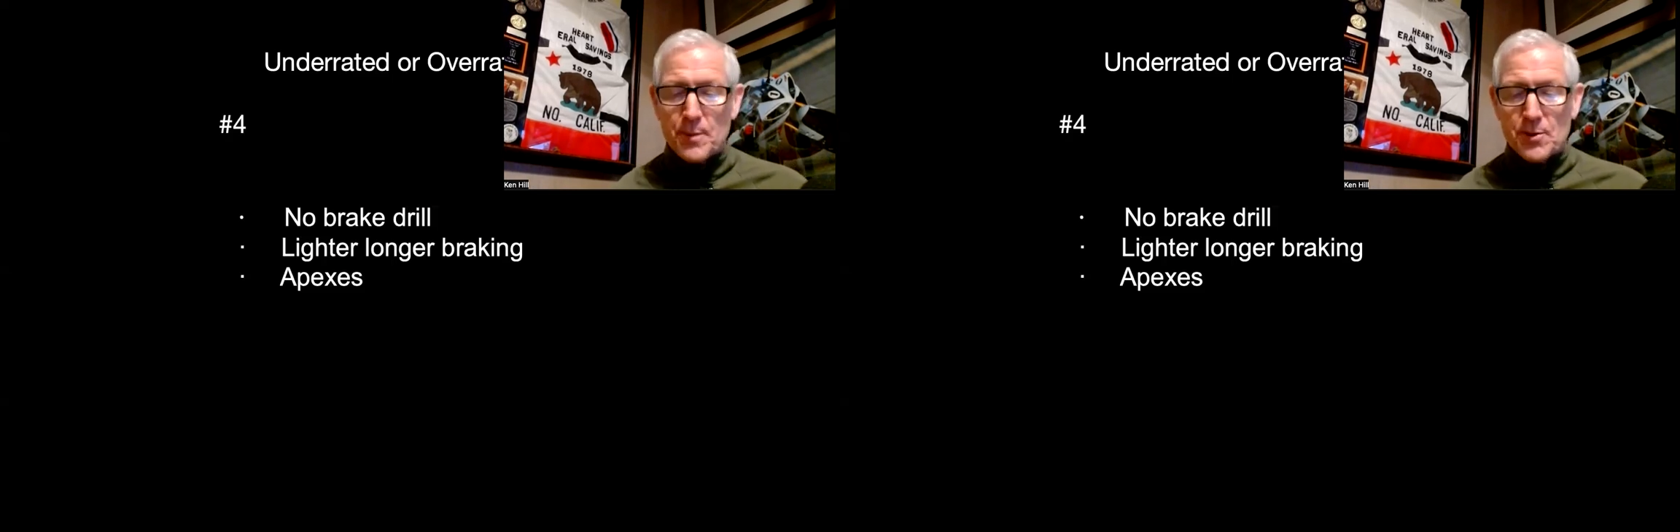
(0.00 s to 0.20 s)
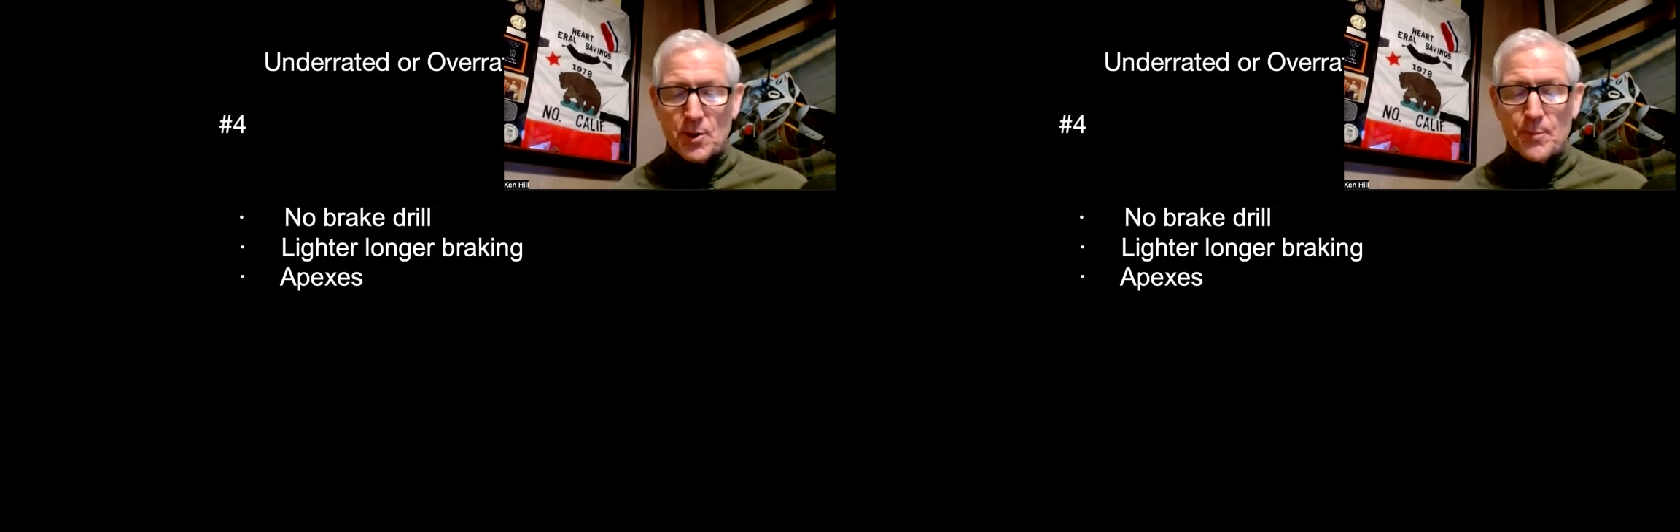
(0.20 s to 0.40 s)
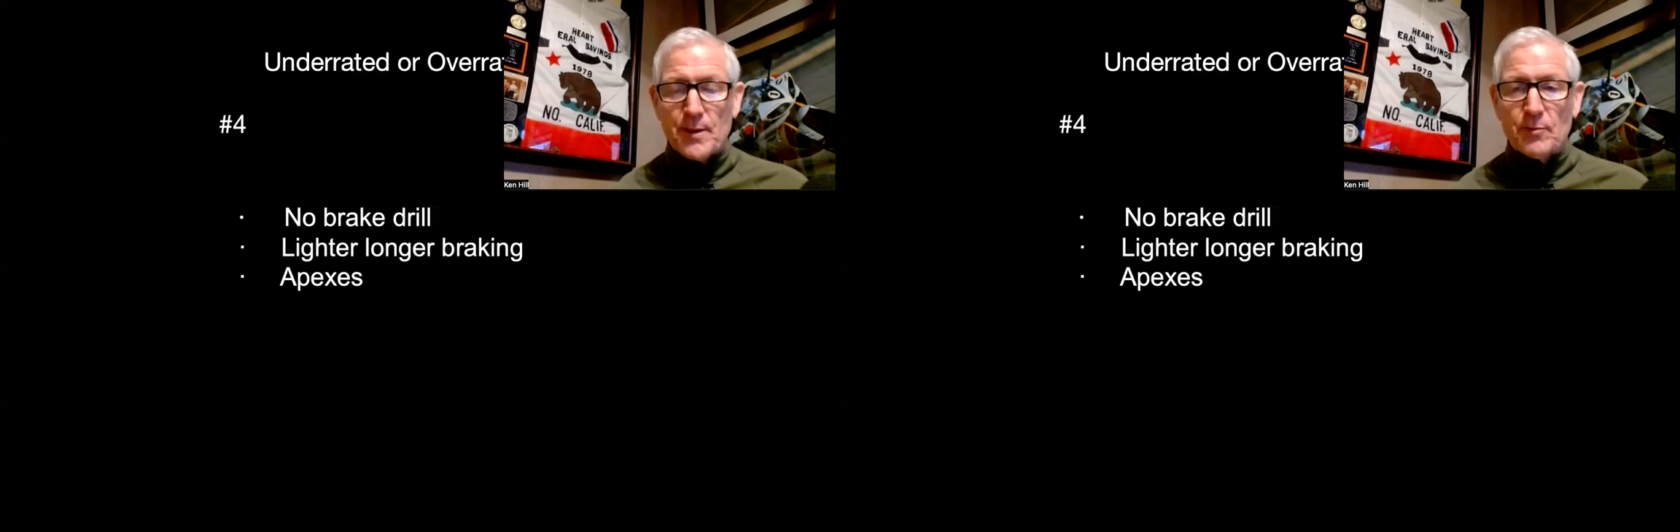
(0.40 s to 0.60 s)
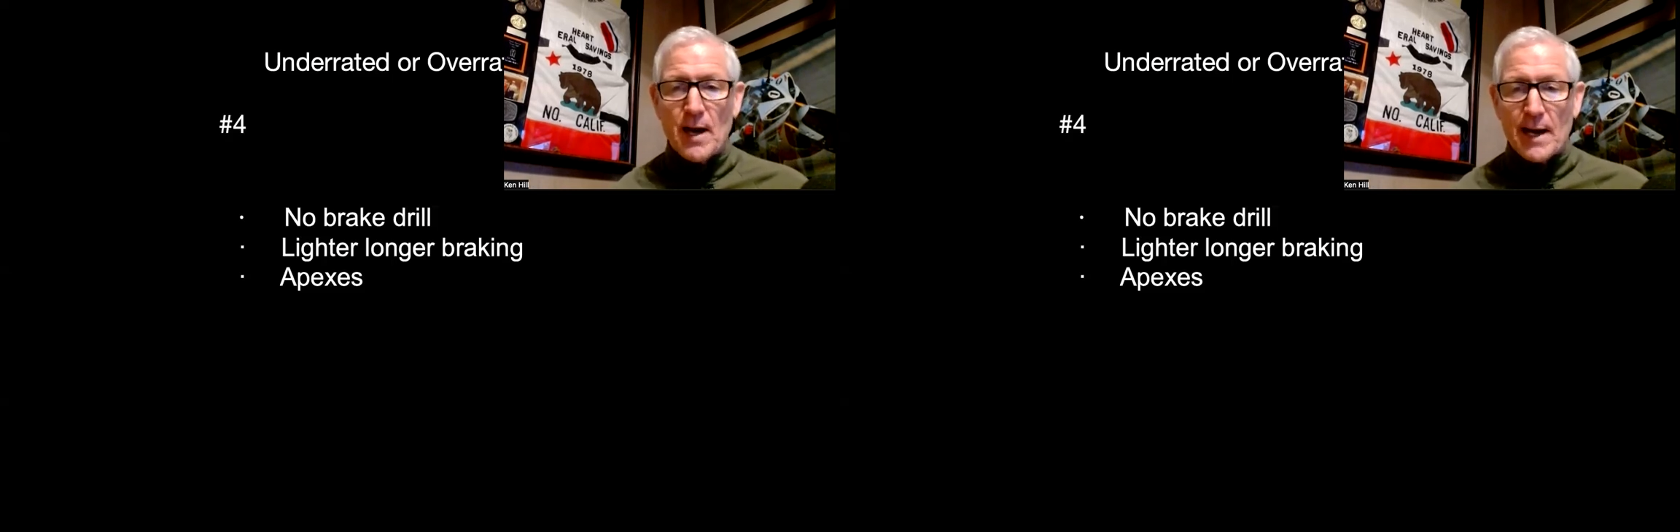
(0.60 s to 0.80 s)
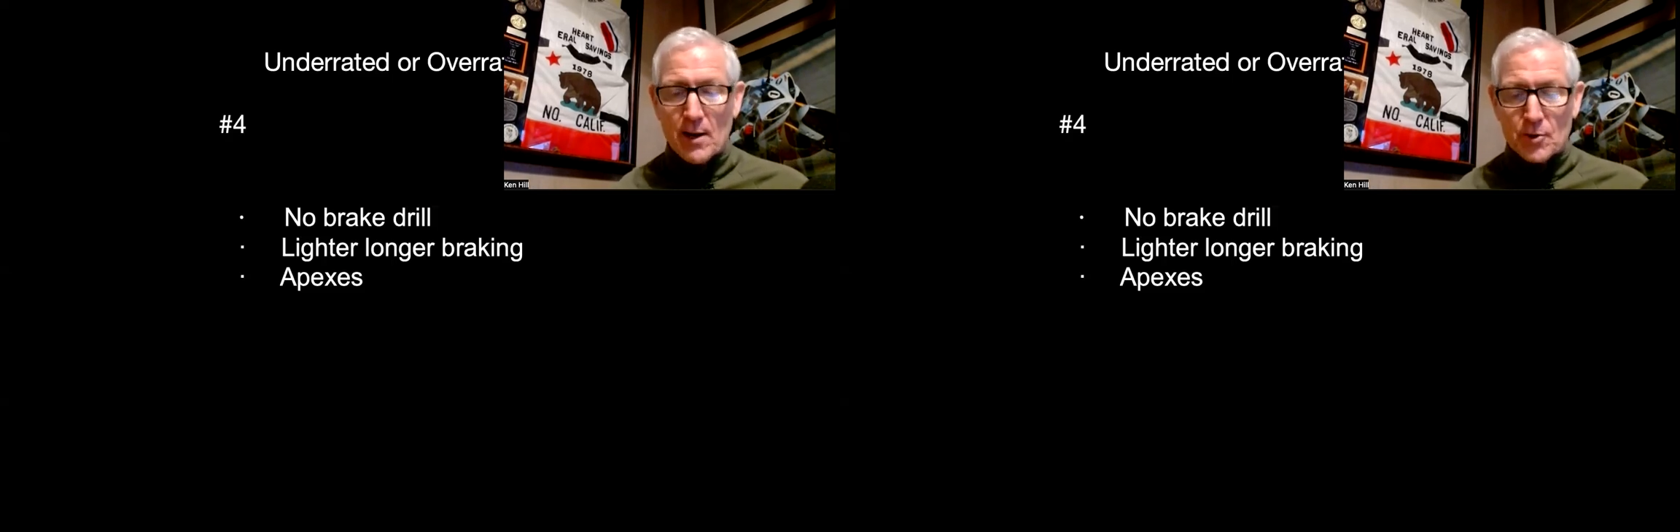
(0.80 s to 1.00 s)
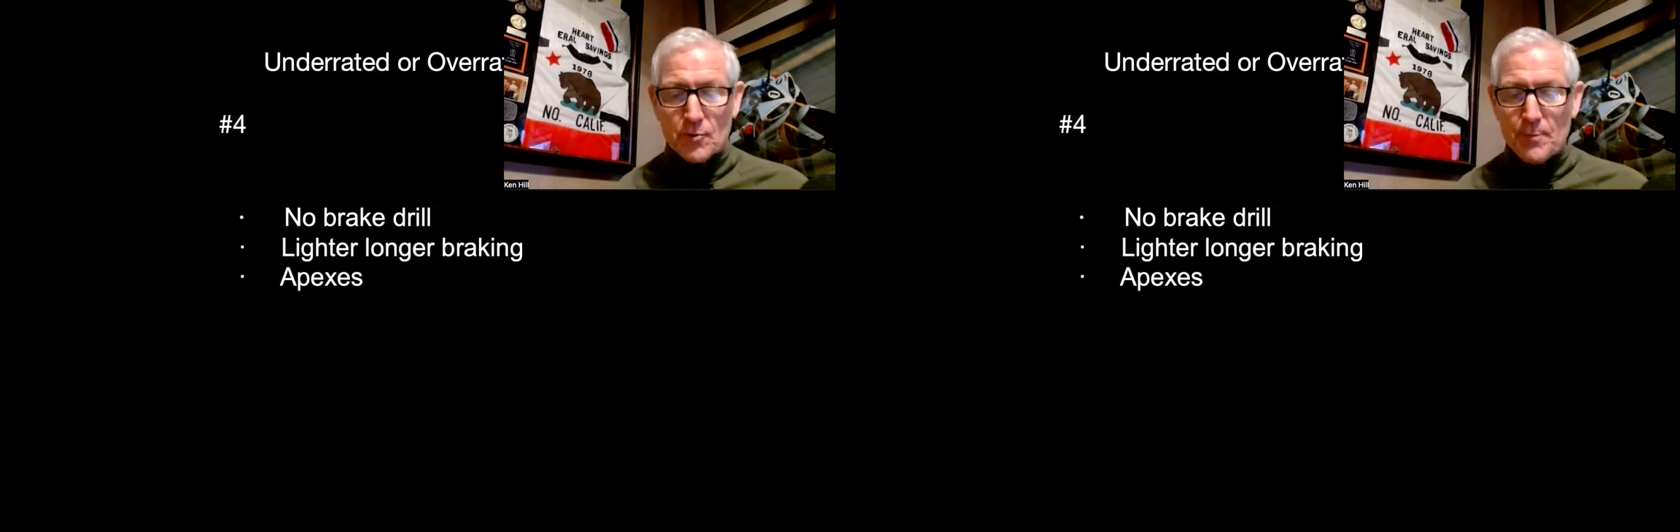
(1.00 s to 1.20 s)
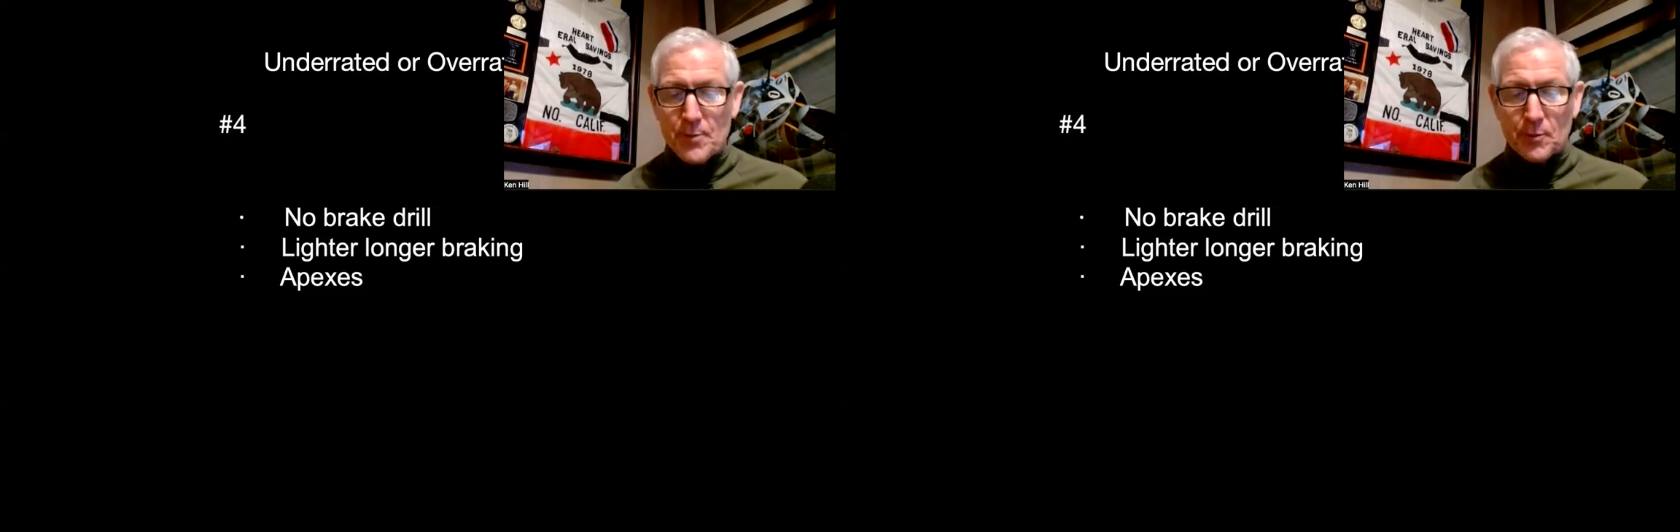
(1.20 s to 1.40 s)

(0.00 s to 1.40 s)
but you're going to be relying on grip.